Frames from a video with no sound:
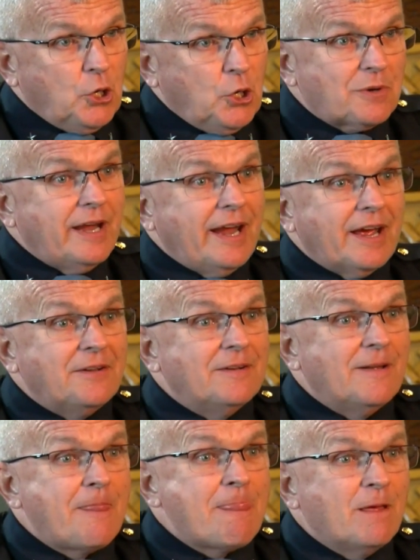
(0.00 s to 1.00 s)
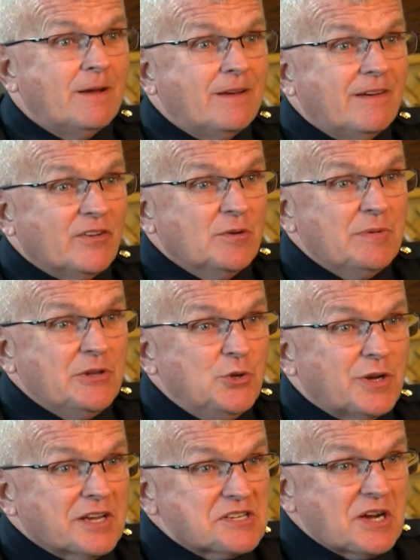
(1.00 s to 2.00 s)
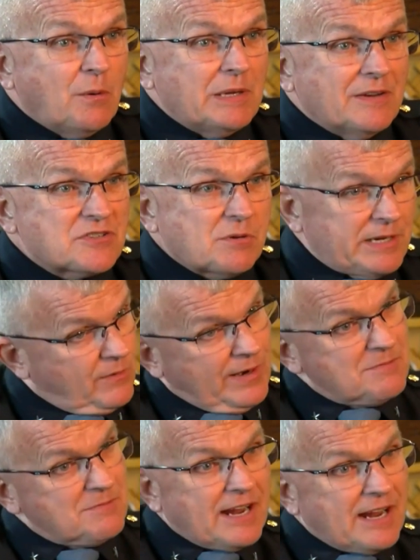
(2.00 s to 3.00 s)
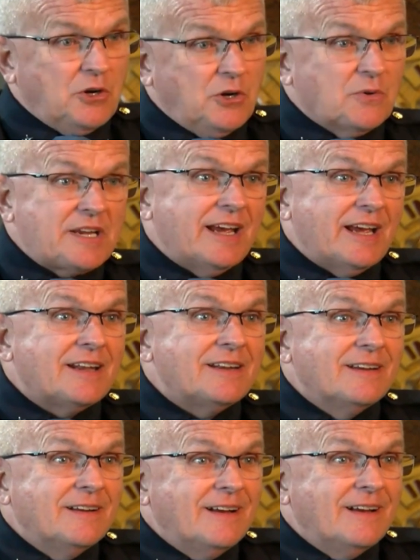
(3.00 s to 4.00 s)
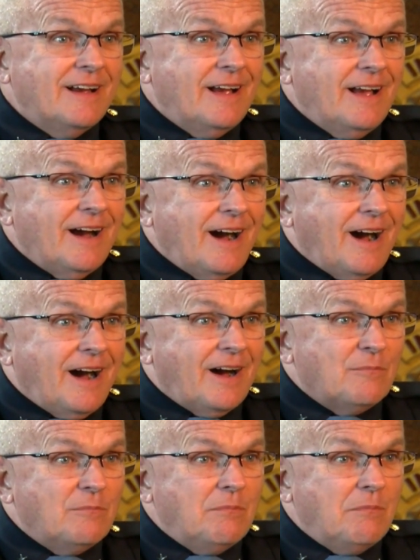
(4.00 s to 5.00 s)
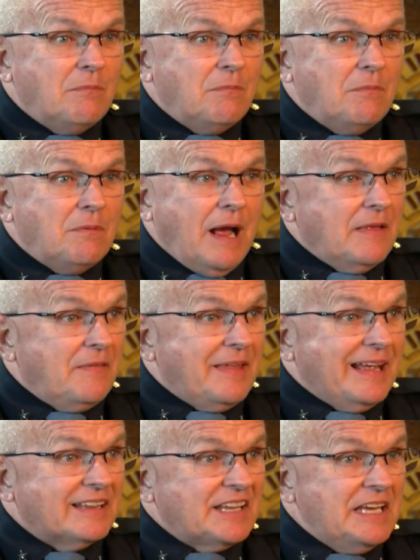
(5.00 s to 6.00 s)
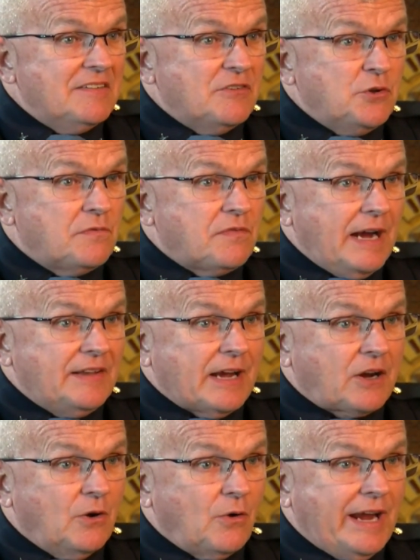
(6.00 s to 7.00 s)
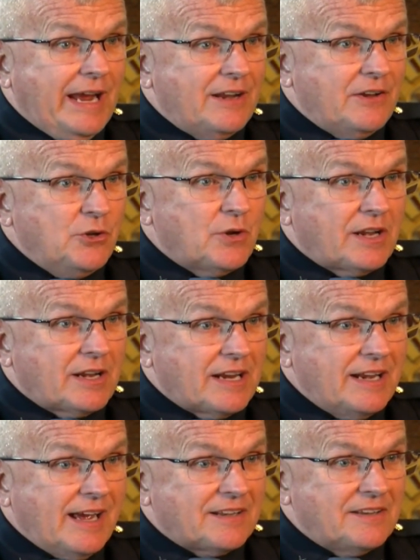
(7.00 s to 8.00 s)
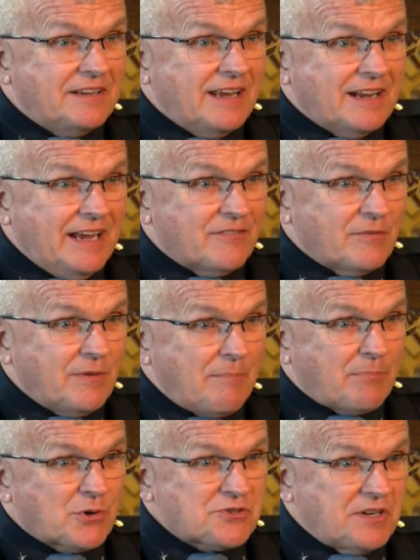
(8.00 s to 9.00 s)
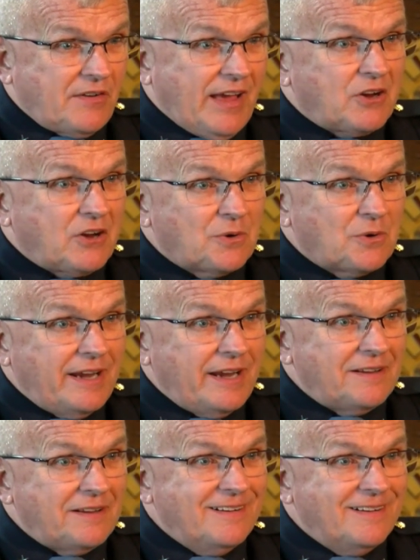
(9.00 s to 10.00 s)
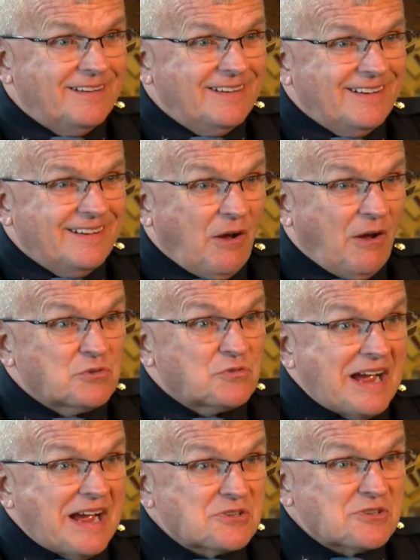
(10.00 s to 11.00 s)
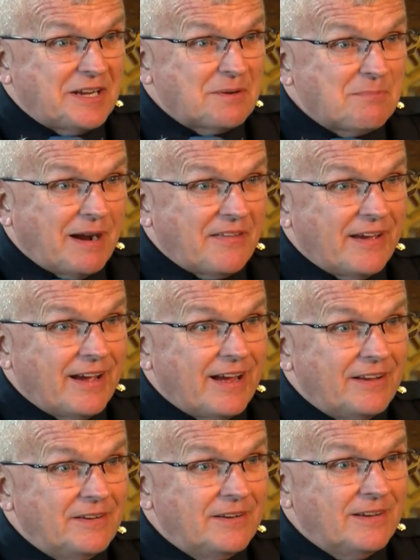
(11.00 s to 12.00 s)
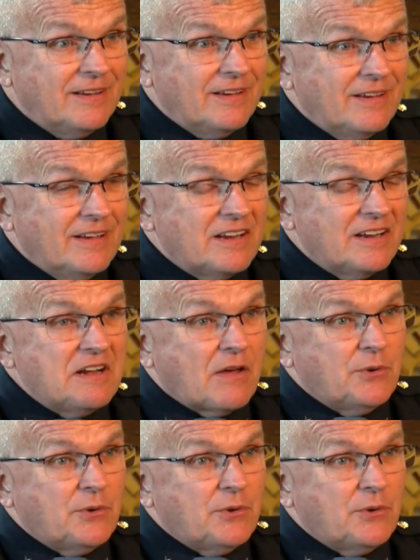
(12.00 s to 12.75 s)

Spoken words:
On a Coke can. You mean you can tell me if somebody grabs that Coke can and then they leave and you find that Coke can and you can connect DNA from that person to that Coke can? I was fascinated by that.